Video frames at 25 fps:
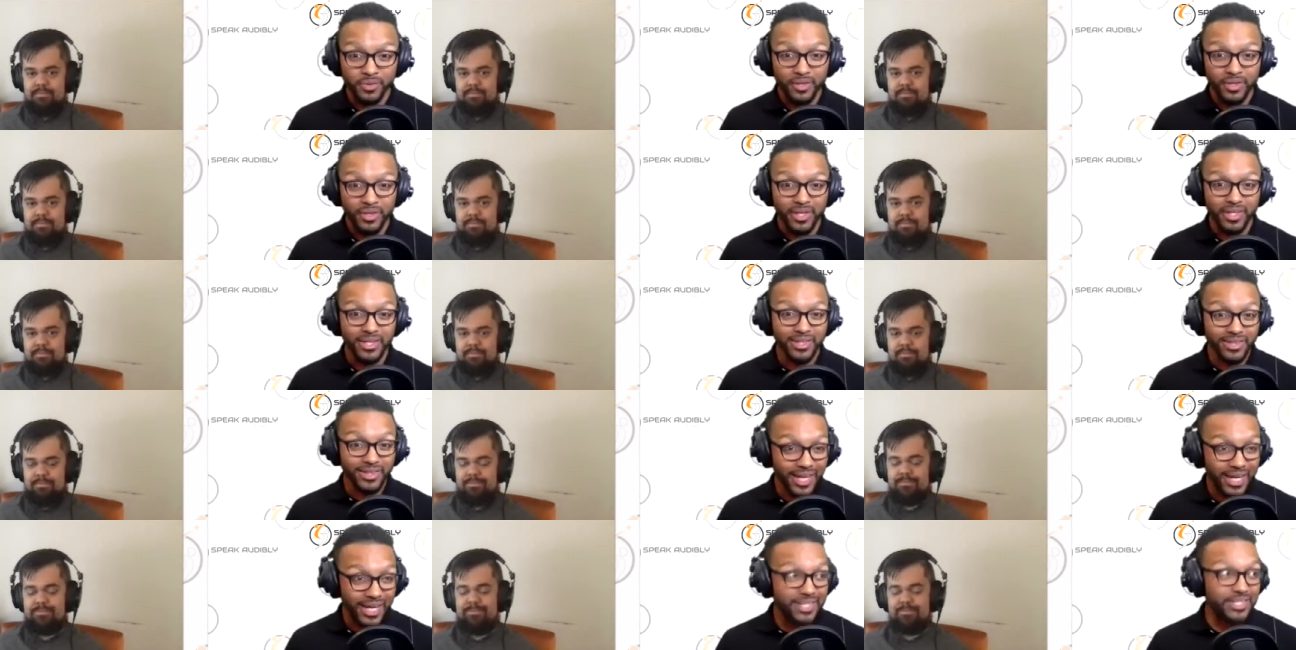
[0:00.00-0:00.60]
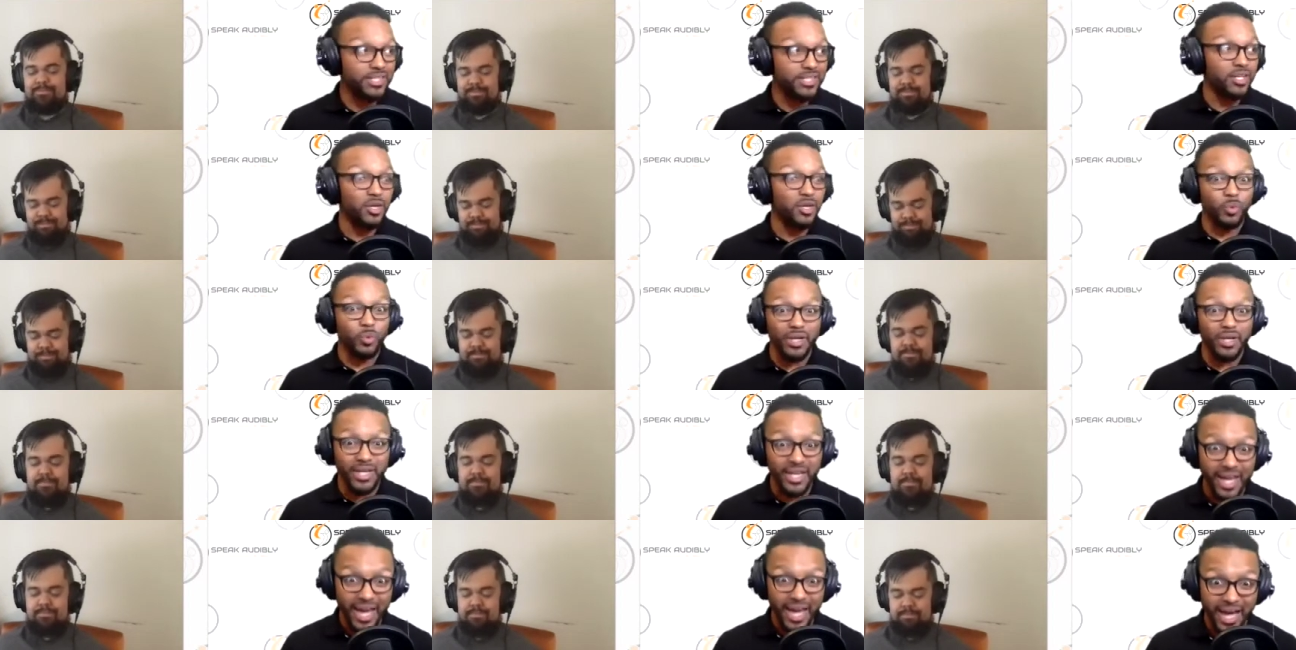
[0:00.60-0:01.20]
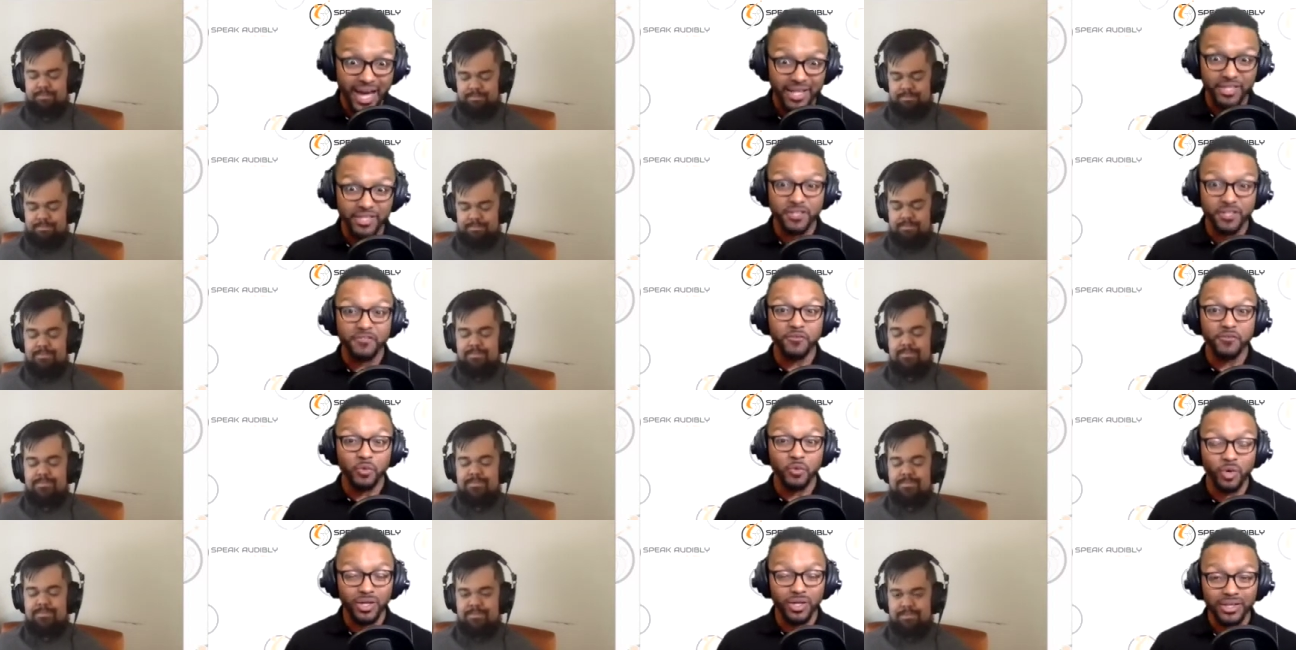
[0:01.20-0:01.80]
Speaker 1: Like, that's a reality
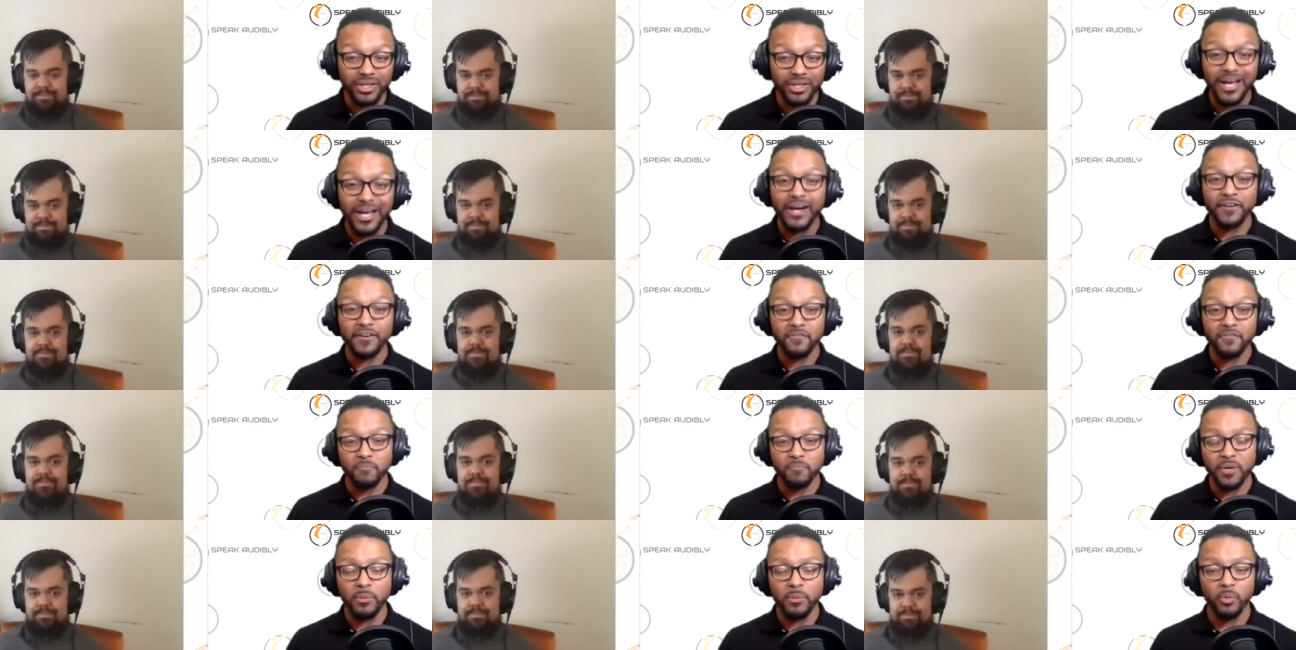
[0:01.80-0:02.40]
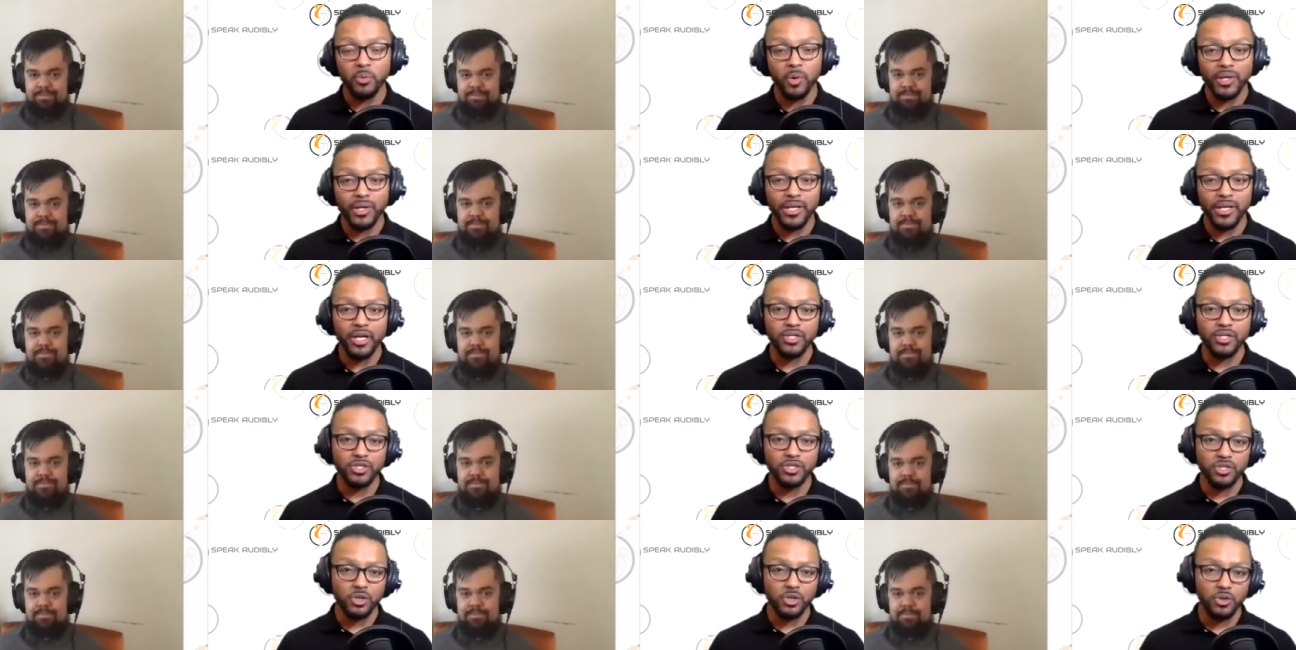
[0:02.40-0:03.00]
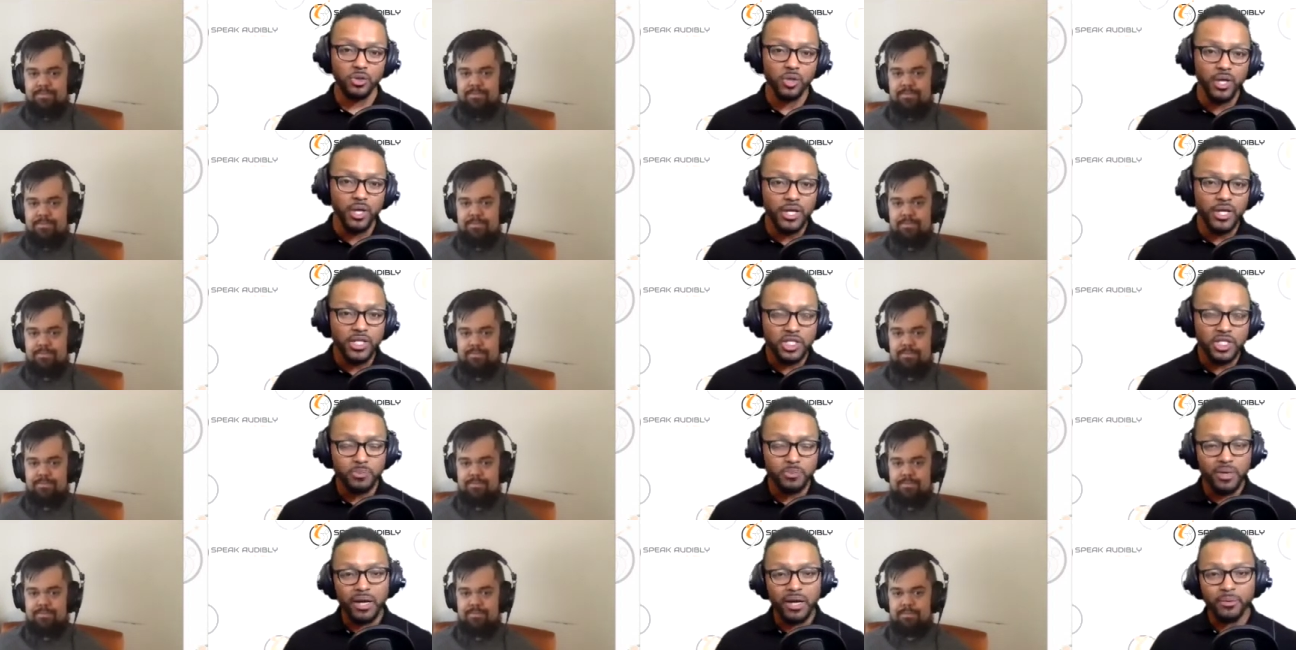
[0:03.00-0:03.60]
for a lot of people right now. And so
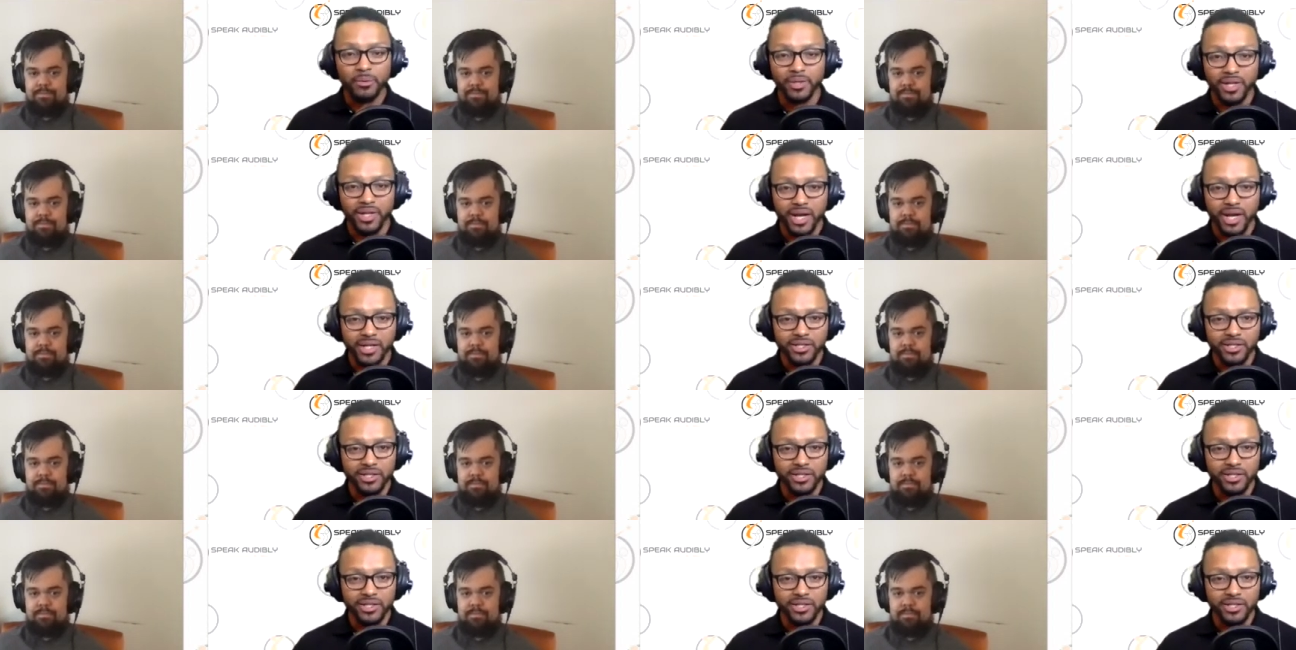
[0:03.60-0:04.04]
to be able to kind